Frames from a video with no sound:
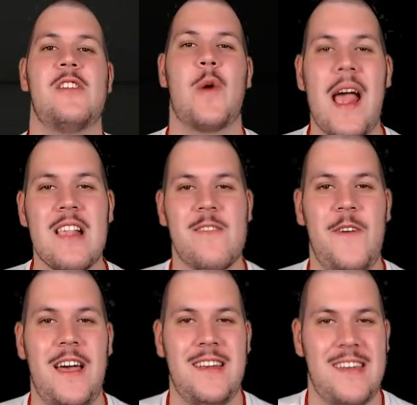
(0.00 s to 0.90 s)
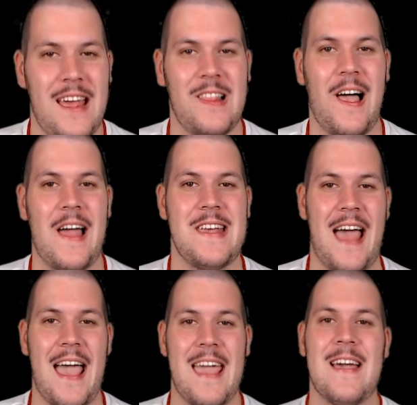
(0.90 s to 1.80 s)
Transfer deadline
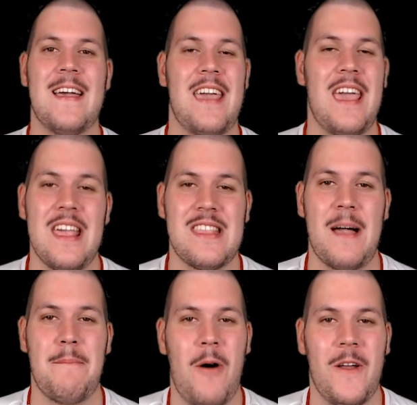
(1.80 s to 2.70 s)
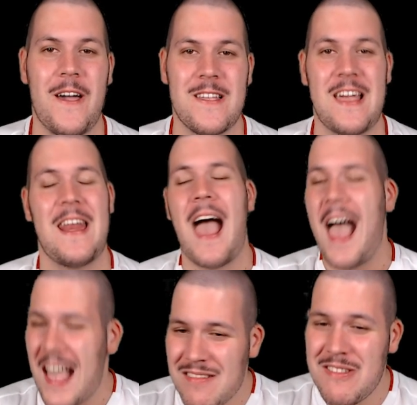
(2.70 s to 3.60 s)
day is upon us, and
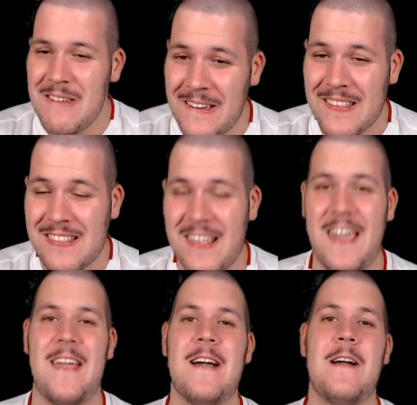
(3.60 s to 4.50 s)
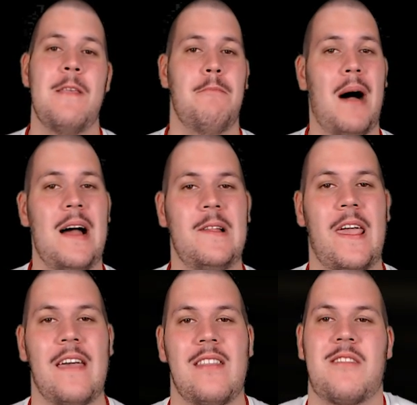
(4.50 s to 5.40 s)
as you can see by
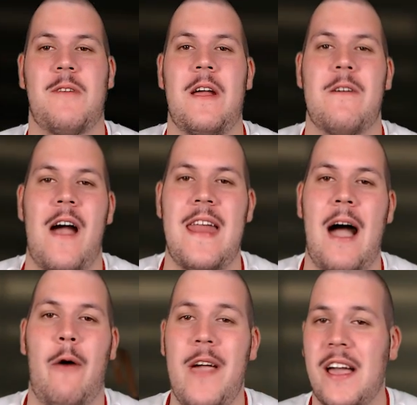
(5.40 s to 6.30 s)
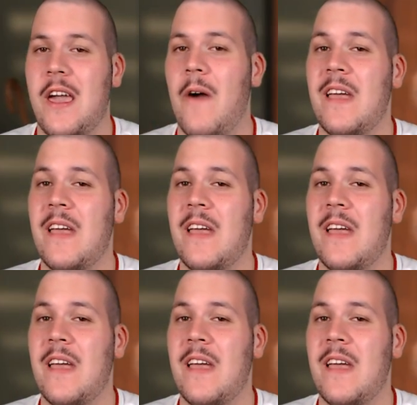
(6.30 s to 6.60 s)
looking at the screen right now, we are going